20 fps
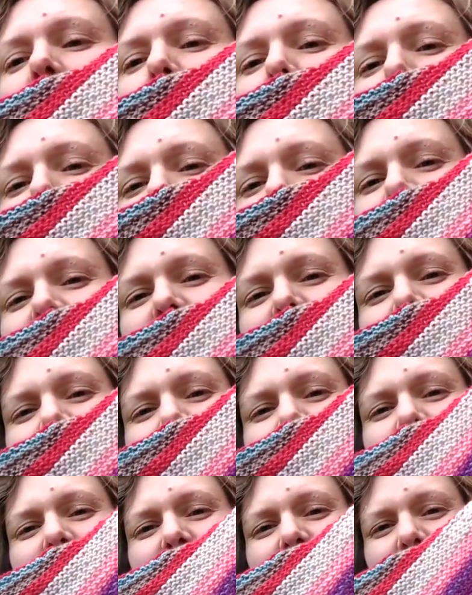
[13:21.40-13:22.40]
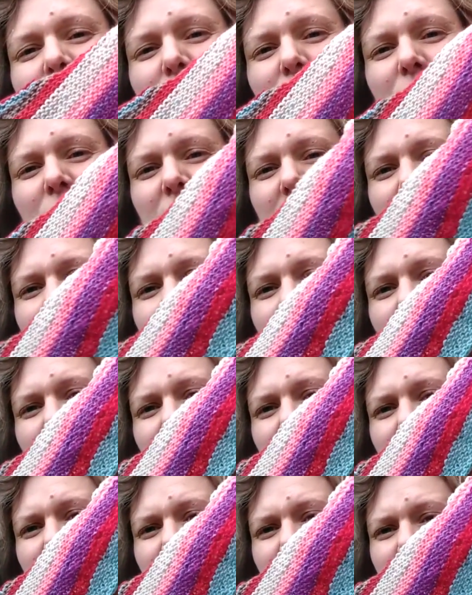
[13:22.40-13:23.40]
competition. So this
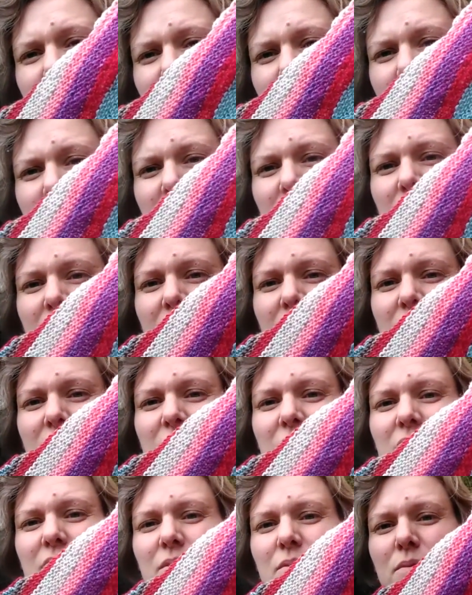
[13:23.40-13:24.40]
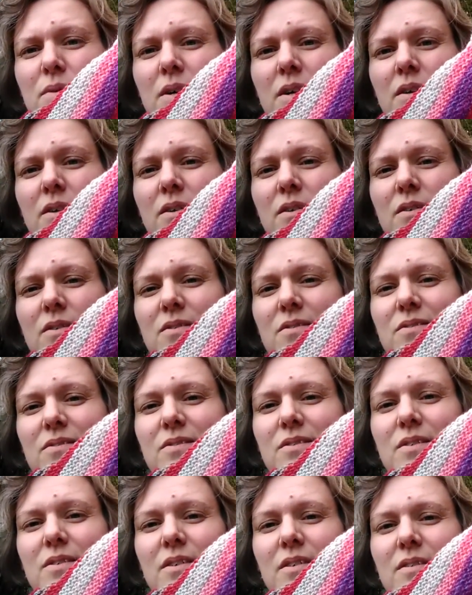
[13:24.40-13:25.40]
first one,
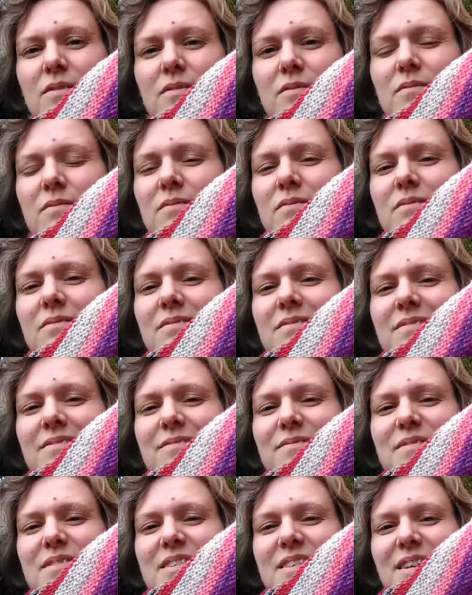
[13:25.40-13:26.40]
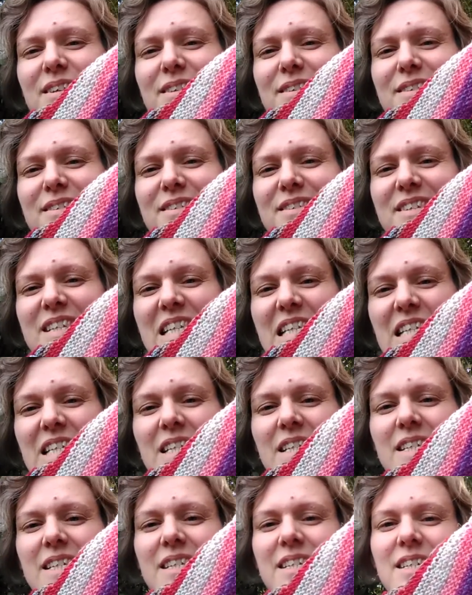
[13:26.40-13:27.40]
oh, the sun is
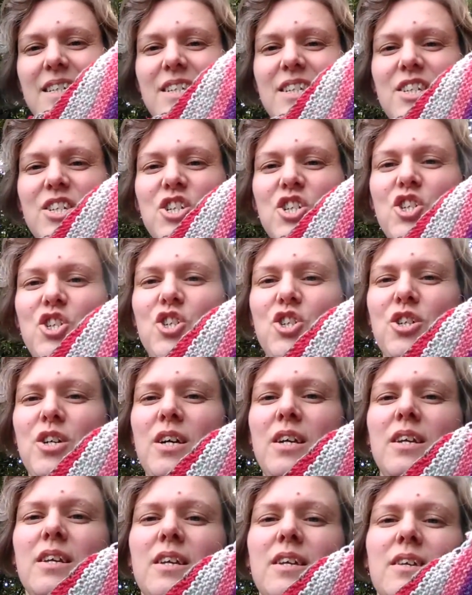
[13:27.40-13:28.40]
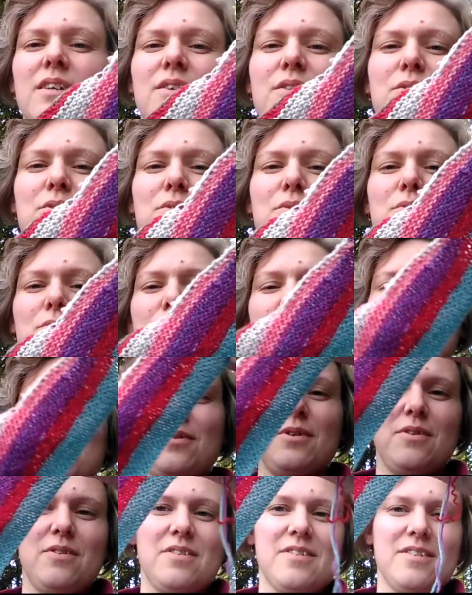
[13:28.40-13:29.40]
shining through
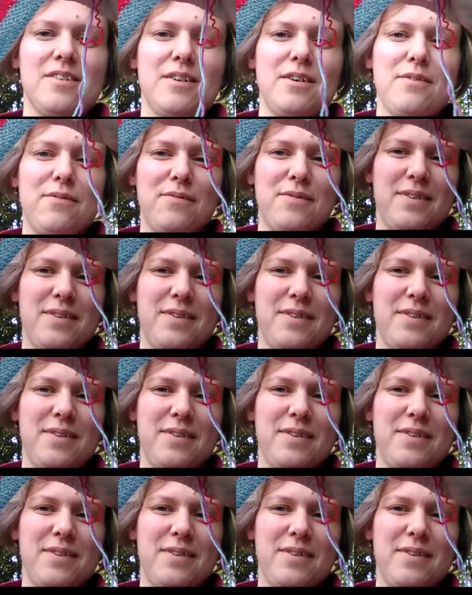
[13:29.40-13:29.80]
the scarf.